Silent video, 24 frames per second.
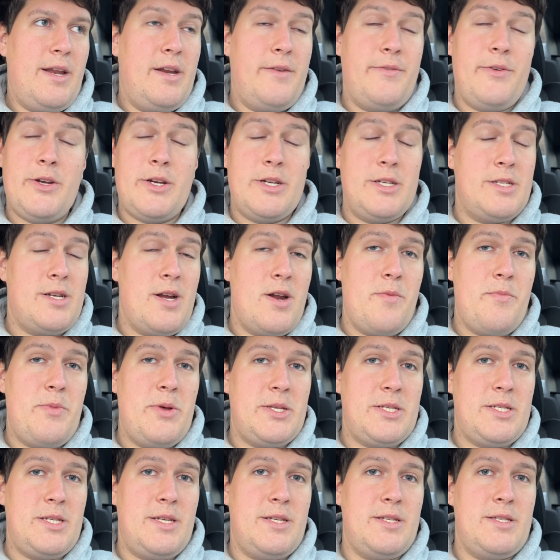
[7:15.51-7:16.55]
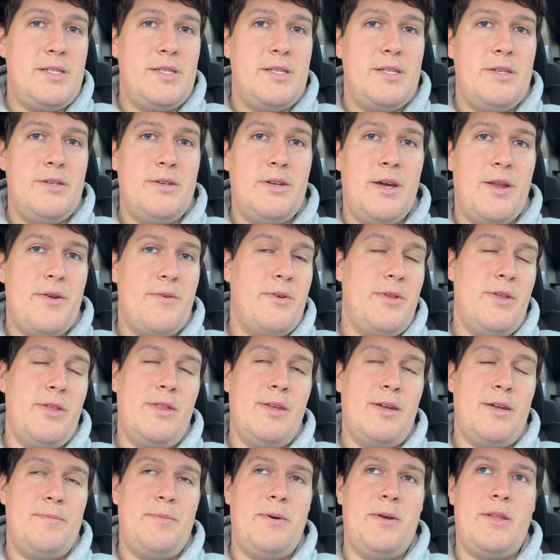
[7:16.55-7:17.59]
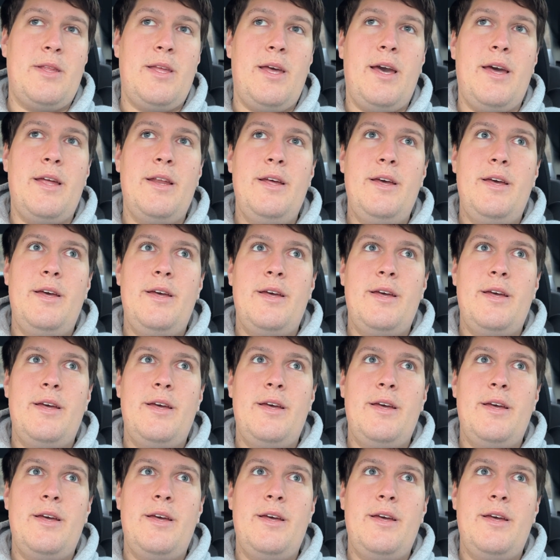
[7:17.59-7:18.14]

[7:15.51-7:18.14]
And if you're going to start a business, you got to really think about that.